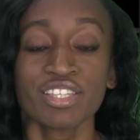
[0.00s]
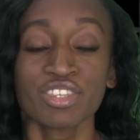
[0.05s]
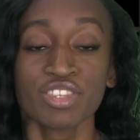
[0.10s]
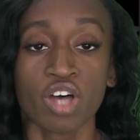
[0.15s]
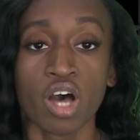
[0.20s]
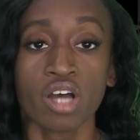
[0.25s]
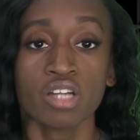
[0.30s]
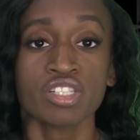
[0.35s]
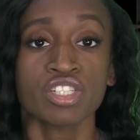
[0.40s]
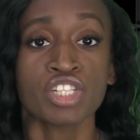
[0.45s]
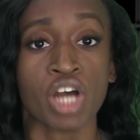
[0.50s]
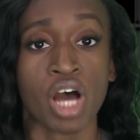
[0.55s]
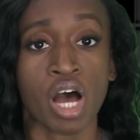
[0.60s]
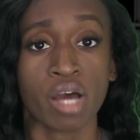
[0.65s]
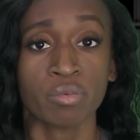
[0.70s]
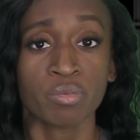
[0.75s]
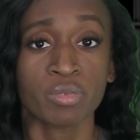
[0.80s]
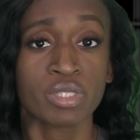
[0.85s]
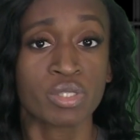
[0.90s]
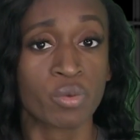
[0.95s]
thought
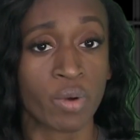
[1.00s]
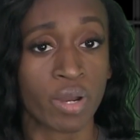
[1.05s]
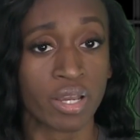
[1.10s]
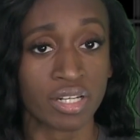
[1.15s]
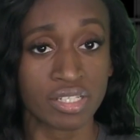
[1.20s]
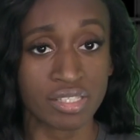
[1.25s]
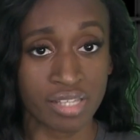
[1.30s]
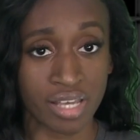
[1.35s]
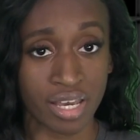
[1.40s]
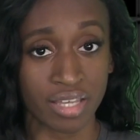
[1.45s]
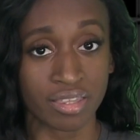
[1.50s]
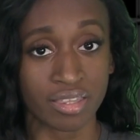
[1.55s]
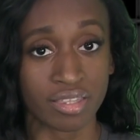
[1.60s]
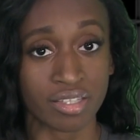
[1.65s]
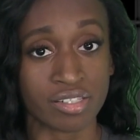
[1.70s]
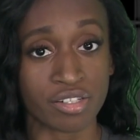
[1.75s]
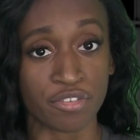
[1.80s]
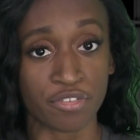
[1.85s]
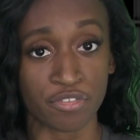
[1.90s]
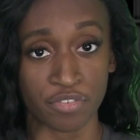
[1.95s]
John was going to take
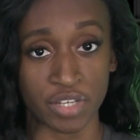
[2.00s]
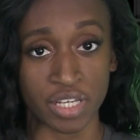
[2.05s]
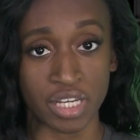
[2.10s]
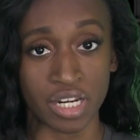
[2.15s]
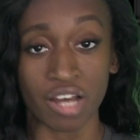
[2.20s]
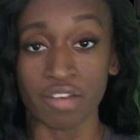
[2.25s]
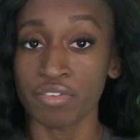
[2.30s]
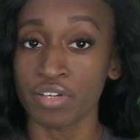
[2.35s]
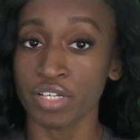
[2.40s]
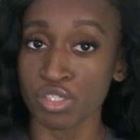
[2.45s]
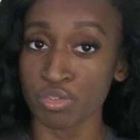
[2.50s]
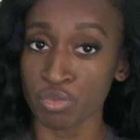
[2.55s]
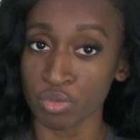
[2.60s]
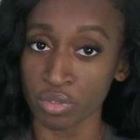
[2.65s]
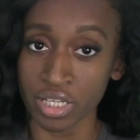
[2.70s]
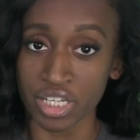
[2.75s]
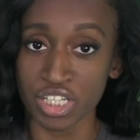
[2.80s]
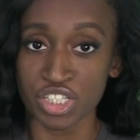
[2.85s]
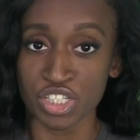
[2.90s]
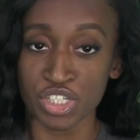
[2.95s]
the defeat of his
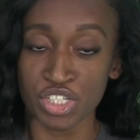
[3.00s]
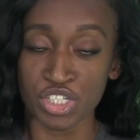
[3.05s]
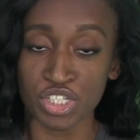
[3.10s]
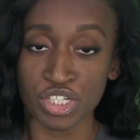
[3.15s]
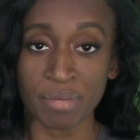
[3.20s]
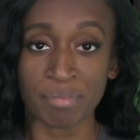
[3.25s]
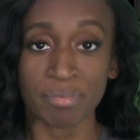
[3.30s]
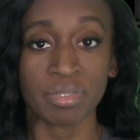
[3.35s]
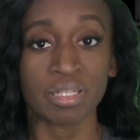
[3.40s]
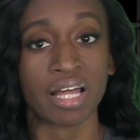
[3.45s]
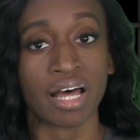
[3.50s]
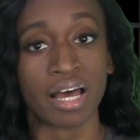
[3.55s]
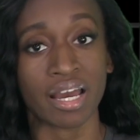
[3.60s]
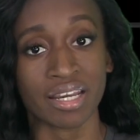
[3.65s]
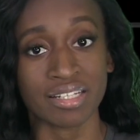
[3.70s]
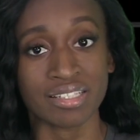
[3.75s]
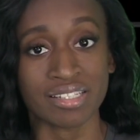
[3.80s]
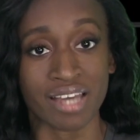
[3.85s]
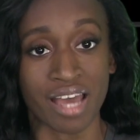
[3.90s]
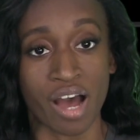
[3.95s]
relationship
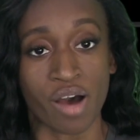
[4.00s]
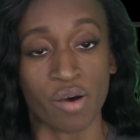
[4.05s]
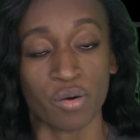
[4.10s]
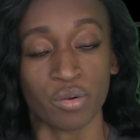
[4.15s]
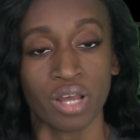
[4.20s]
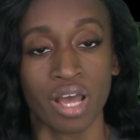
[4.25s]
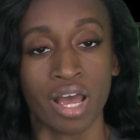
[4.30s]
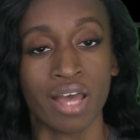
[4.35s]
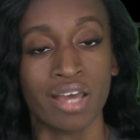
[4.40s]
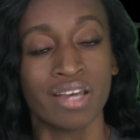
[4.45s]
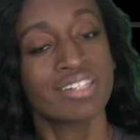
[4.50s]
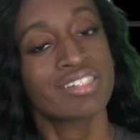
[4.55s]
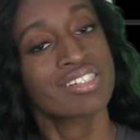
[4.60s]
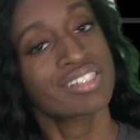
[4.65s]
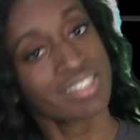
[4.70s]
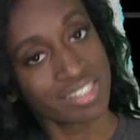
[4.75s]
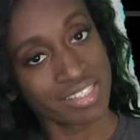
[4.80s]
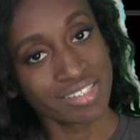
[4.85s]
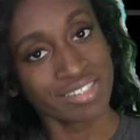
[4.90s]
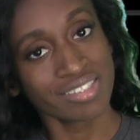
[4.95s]
lying down,
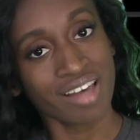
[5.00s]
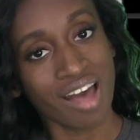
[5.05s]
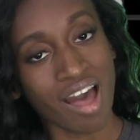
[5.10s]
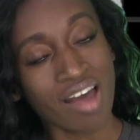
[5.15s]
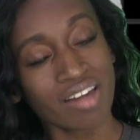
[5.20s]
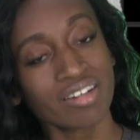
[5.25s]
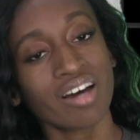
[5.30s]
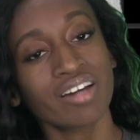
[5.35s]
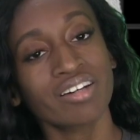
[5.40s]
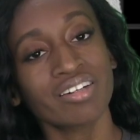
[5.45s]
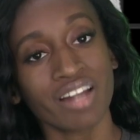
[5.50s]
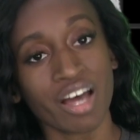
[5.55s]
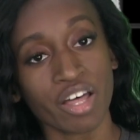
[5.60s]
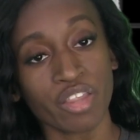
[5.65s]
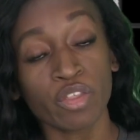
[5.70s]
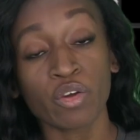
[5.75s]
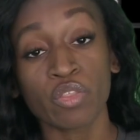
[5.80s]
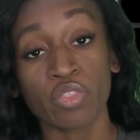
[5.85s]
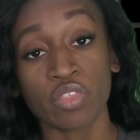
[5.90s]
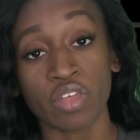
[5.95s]
she's got
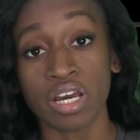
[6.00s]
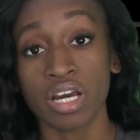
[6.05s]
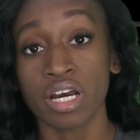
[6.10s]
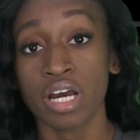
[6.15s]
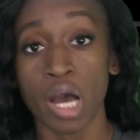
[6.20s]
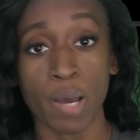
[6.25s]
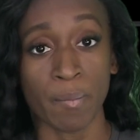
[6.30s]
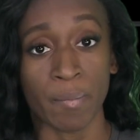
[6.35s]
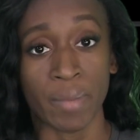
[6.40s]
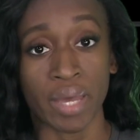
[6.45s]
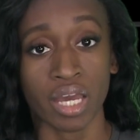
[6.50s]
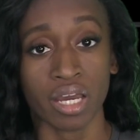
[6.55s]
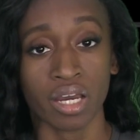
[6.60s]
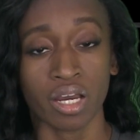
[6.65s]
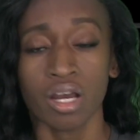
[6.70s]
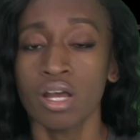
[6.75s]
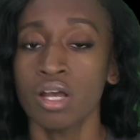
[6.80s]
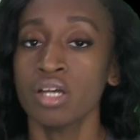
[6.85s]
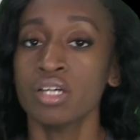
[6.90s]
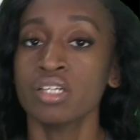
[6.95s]
another thing coming.
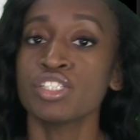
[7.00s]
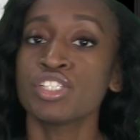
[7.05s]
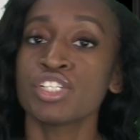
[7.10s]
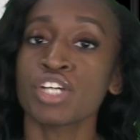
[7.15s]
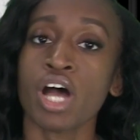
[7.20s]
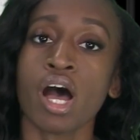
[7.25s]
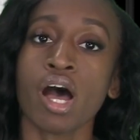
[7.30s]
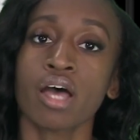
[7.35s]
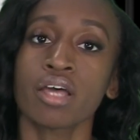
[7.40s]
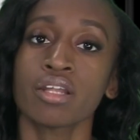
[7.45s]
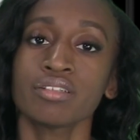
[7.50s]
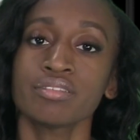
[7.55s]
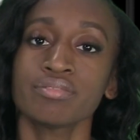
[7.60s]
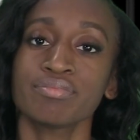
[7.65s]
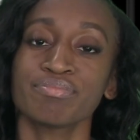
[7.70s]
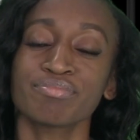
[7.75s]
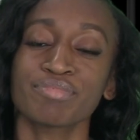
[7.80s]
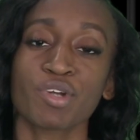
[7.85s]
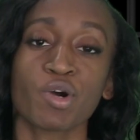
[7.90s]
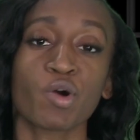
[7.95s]
John,
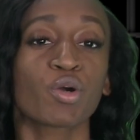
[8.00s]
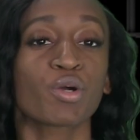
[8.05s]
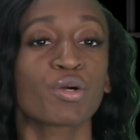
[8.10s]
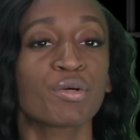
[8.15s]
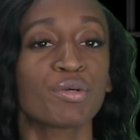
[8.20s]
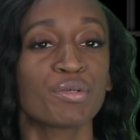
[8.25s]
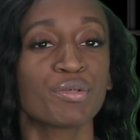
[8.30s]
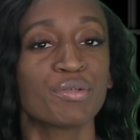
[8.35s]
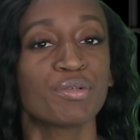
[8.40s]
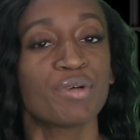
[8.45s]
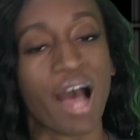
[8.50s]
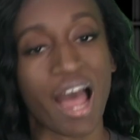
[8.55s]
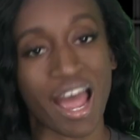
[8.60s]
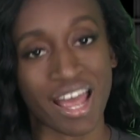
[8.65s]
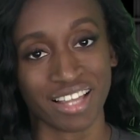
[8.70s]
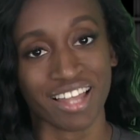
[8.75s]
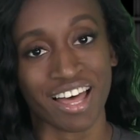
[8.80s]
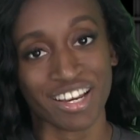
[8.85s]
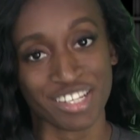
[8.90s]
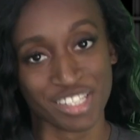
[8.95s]
or who
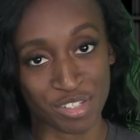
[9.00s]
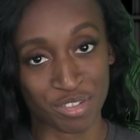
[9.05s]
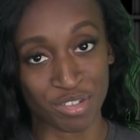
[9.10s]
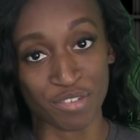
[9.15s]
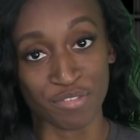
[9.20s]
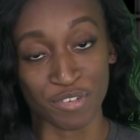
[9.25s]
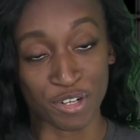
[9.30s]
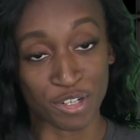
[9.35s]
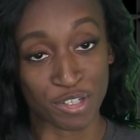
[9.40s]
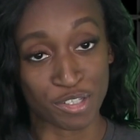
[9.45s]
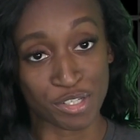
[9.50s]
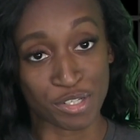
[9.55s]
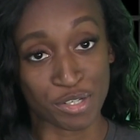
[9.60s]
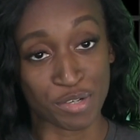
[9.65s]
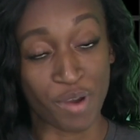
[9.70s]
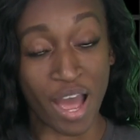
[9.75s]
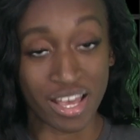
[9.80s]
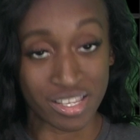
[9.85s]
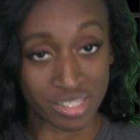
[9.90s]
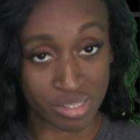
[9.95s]
I like to refer to
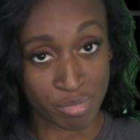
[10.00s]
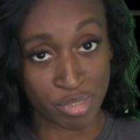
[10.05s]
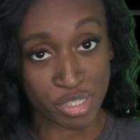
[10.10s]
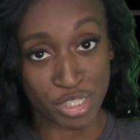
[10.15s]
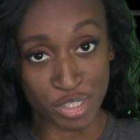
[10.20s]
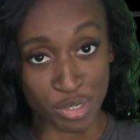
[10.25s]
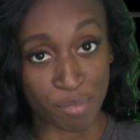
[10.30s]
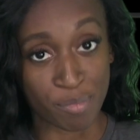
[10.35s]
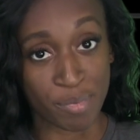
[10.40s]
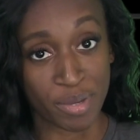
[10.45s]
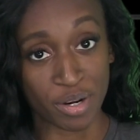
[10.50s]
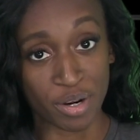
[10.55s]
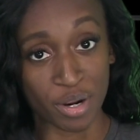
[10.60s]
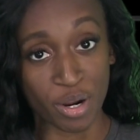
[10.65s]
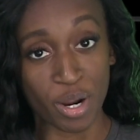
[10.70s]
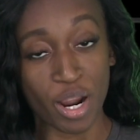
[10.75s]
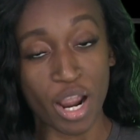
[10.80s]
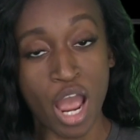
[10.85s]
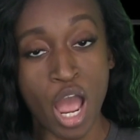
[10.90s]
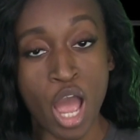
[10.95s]
as Mr. Bitter,